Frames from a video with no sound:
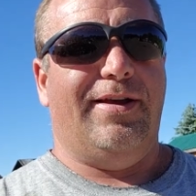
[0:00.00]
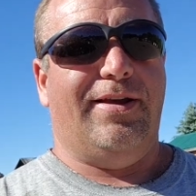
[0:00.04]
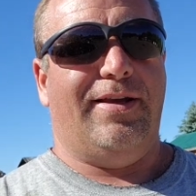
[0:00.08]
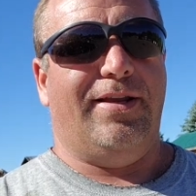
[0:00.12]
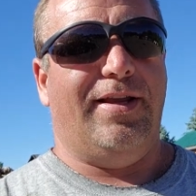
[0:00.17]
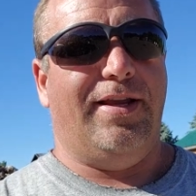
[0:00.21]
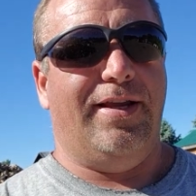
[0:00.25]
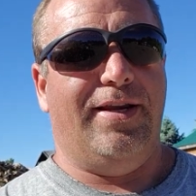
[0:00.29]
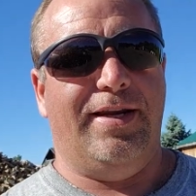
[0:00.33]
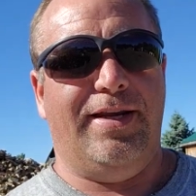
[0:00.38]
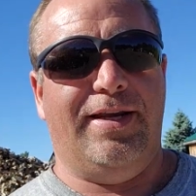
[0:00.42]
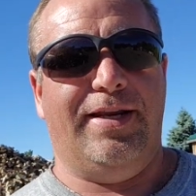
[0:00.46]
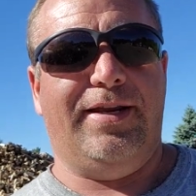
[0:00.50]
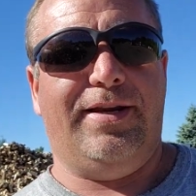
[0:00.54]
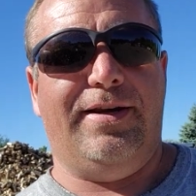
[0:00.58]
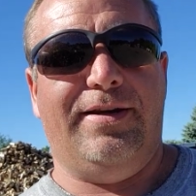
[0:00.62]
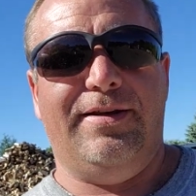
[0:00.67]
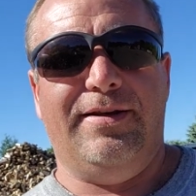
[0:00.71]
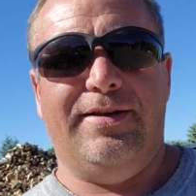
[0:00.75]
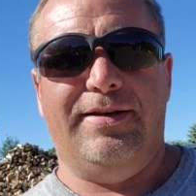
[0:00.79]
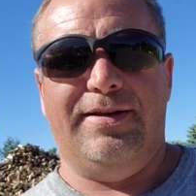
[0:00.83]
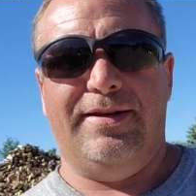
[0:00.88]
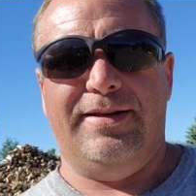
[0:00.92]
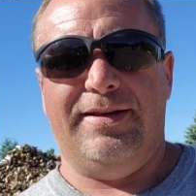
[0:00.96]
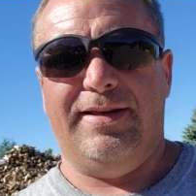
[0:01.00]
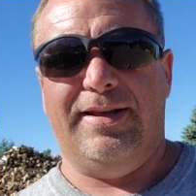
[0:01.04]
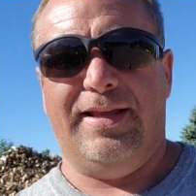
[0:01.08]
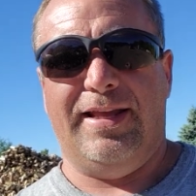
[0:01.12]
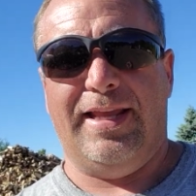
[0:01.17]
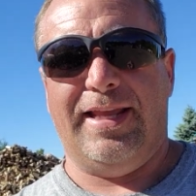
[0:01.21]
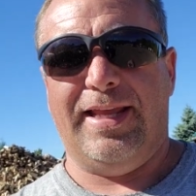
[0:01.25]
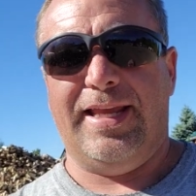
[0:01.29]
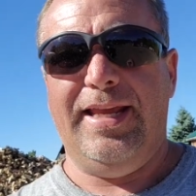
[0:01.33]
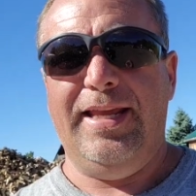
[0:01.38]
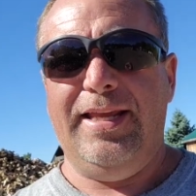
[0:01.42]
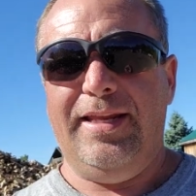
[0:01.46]
you need
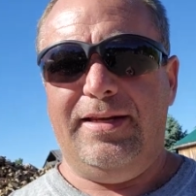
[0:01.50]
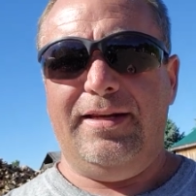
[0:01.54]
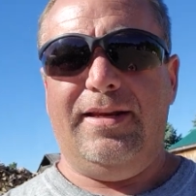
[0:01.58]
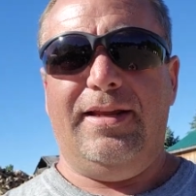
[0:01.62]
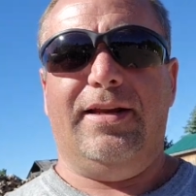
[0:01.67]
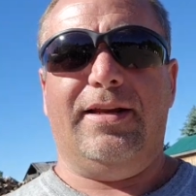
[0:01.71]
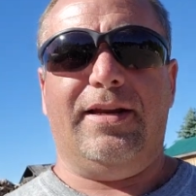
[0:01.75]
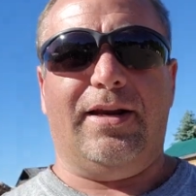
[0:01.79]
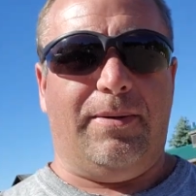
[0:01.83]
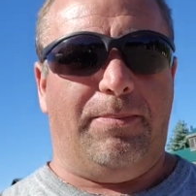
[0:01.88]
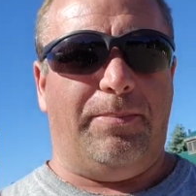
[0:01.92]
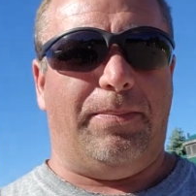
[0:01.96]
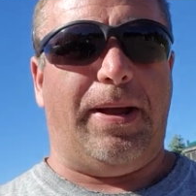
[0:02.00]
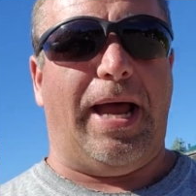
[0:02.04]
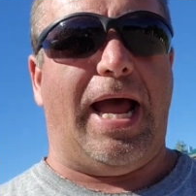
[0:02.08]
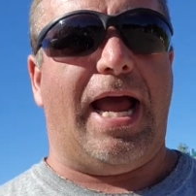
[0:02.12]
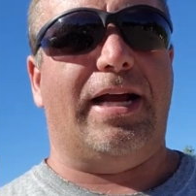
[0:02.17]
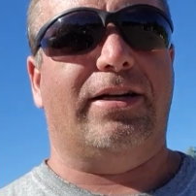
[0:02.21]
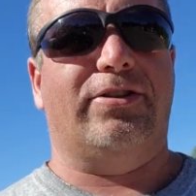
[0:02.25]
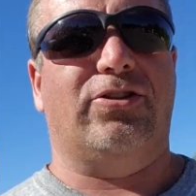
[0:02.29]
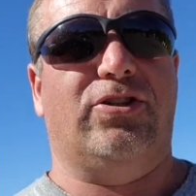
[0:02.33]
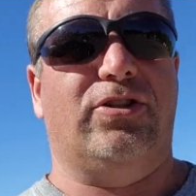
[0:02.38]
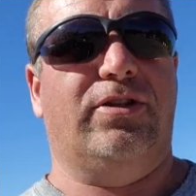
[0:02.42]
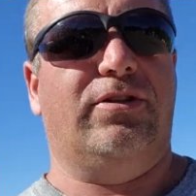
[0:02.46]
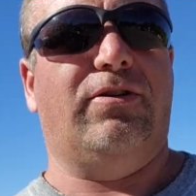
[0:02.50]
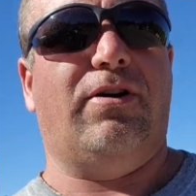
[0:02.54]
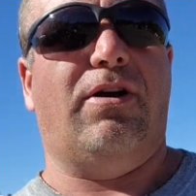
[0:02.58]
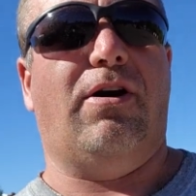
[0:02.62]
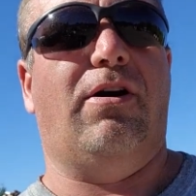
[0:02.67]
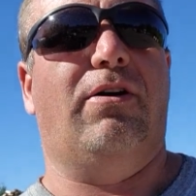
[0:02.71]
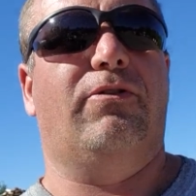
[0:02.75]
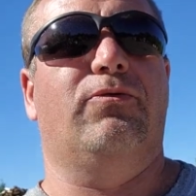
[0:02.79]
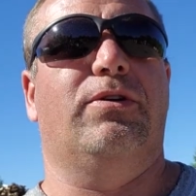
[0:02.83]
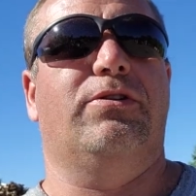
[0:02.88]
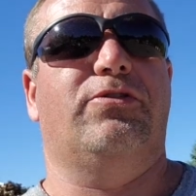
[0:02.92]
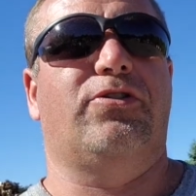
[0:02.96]
heat and compaction
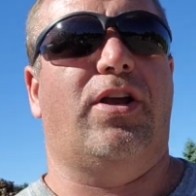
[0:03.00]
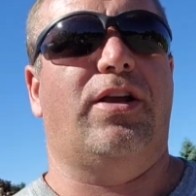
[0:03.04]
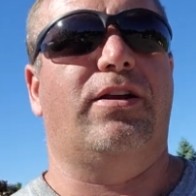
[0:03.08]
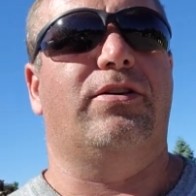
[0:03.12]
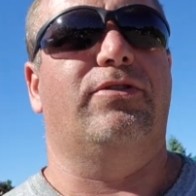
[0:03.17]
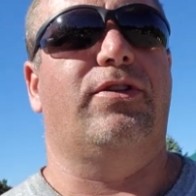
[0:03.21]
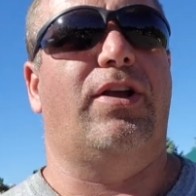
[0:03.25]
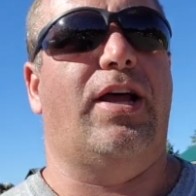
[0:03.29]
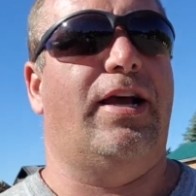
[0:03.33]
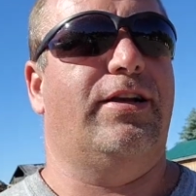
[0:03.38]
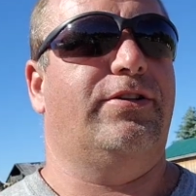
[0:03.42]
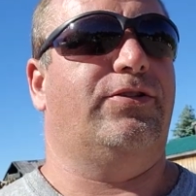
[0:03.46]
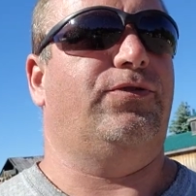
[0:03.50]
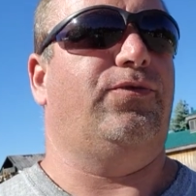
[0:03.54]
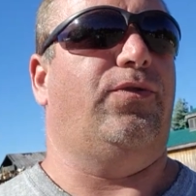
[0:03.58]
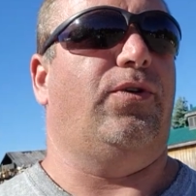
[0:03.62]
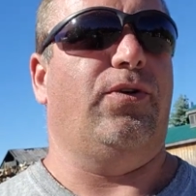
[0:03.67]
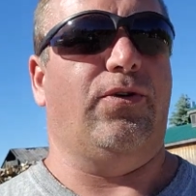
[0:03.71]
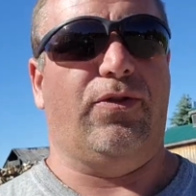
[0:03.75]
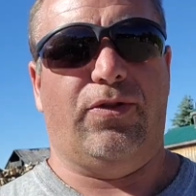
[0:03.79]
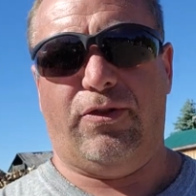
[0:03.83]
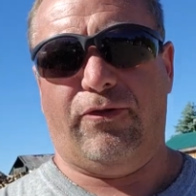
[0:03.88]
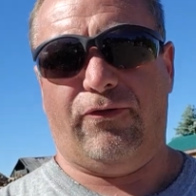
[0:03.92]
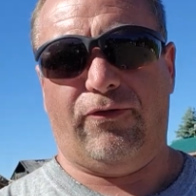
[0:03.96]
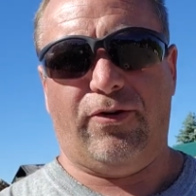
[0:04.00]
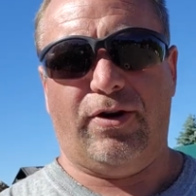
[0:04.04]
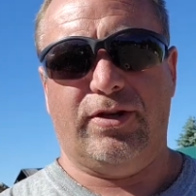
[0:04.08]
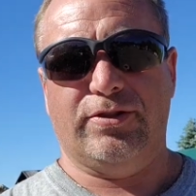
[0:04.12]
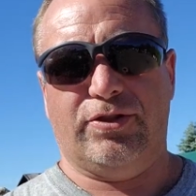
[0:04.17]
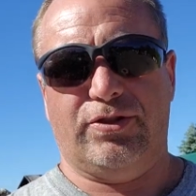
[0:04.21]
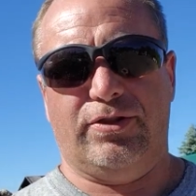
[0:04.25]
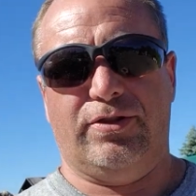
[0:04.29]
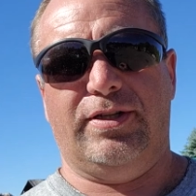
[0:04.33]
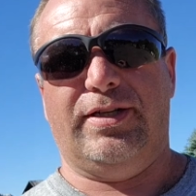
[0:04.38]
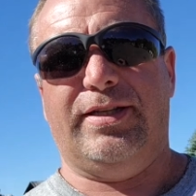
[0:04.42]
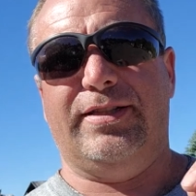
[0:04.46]
on recycled asphalt. The
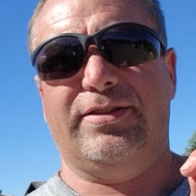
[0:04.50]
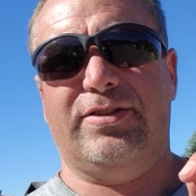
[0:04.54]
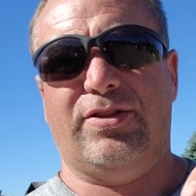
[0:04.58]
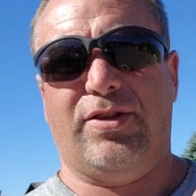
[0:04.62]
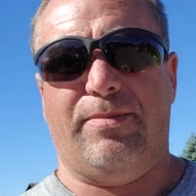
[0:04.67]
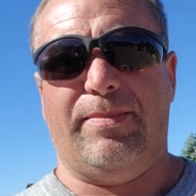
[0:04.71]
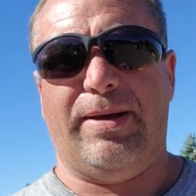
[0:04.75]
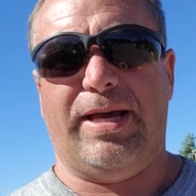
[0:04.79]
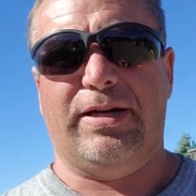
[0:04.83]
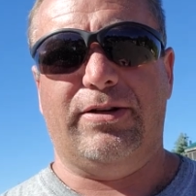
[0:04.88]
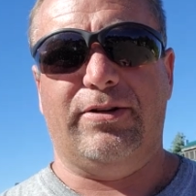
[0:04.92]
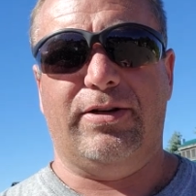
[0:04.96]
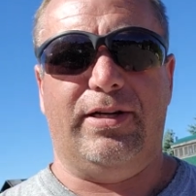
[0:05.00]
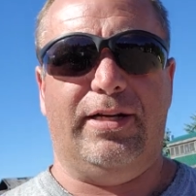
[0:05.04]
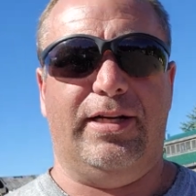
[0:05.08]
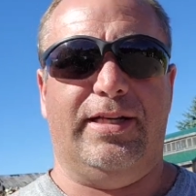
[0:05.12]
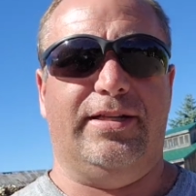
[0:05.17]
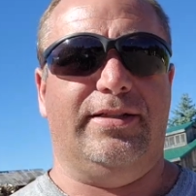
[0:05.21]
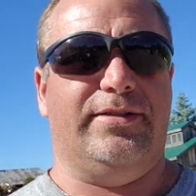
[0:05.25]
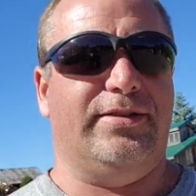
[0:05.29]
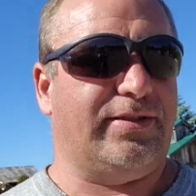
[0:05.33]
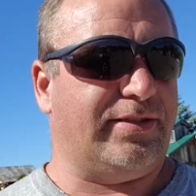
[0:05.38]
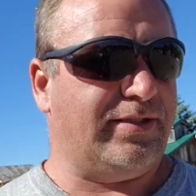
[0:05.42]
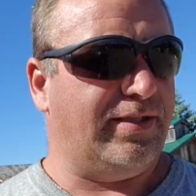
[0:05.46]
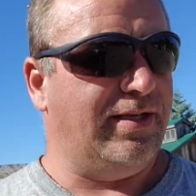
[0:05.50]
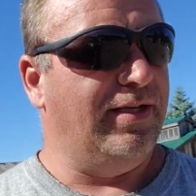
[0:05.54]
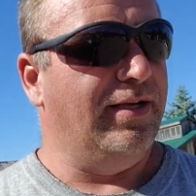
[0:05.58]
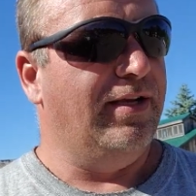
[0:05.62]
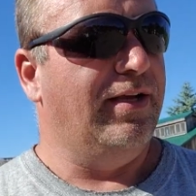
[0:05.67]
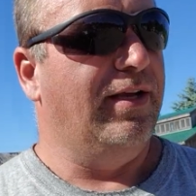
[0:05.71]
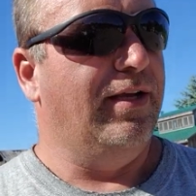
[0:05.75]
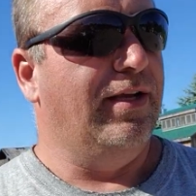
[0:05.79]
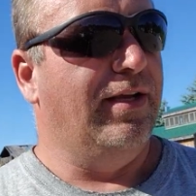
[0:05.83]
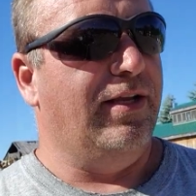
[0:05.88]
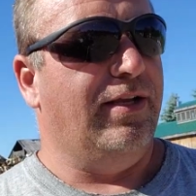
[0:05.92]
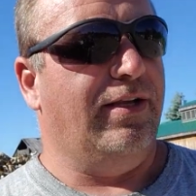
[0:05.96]
fresher it is, the better it is.
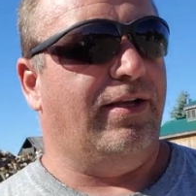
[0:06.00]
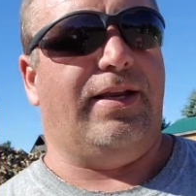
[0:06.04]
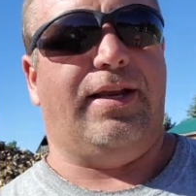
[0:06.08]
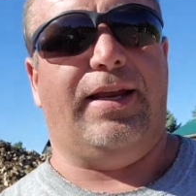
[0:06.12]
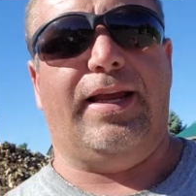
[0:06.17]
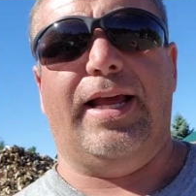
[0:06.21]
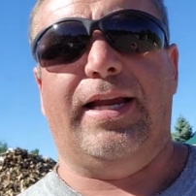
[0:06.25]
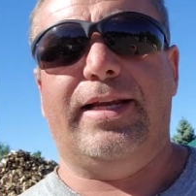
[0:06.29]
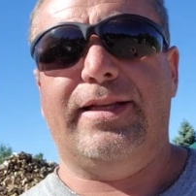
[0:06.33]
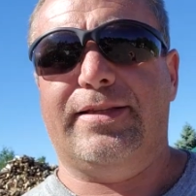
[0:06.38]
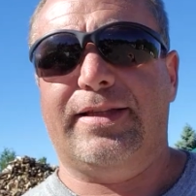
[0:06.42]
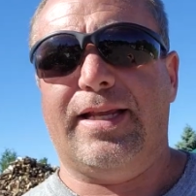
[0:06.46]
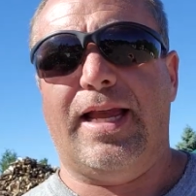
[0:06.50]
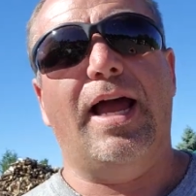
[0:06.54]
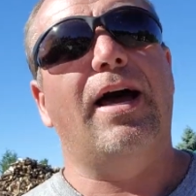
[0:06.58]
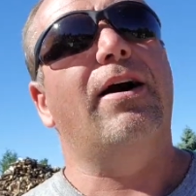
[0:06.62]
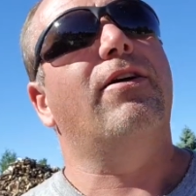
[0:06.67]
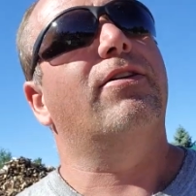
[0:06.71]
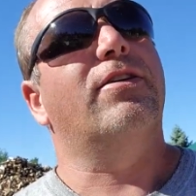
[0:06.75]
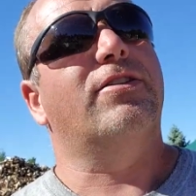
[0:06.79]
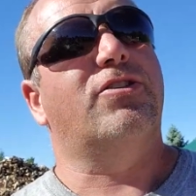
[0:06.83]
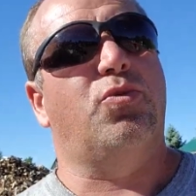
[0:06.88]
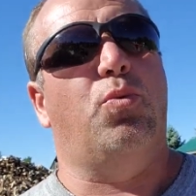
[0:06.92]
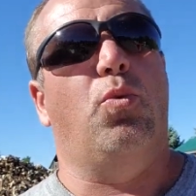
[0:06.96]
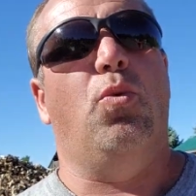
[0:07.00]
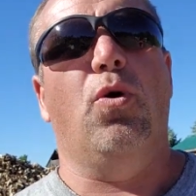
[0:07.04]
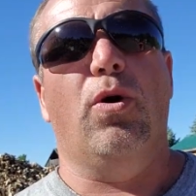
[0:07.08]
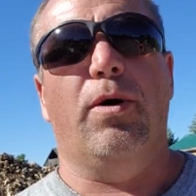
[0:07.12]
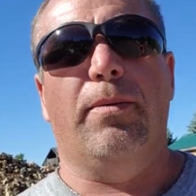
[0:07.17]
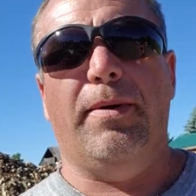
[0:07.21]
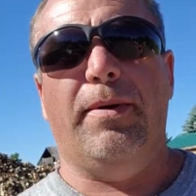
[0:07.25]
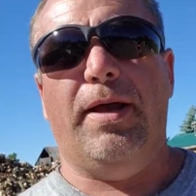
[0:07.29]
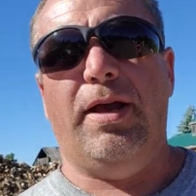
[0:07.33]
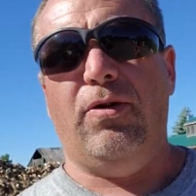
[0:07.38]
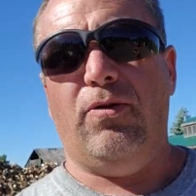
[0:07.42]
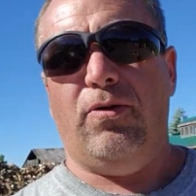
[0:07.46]
You can get it down, it's
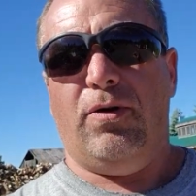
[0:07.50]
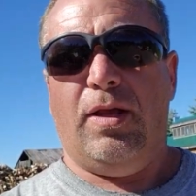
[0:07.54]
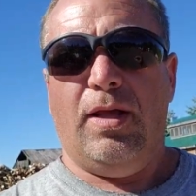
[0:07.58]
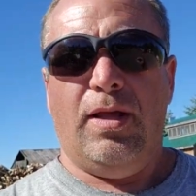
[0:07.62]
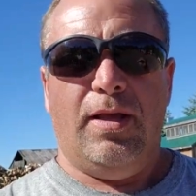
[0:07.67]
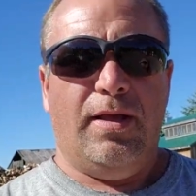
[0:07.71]
warm out,